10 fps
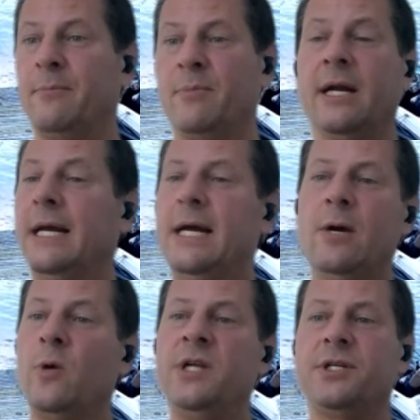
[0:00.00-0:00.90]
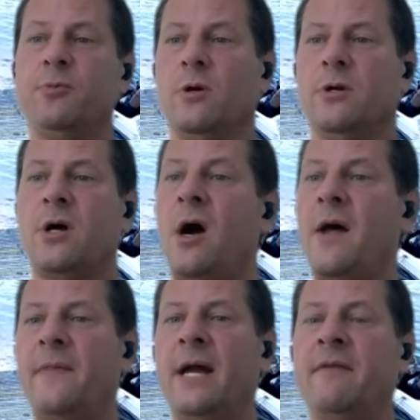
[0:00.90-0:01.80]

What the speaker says: But we just weren't taught that.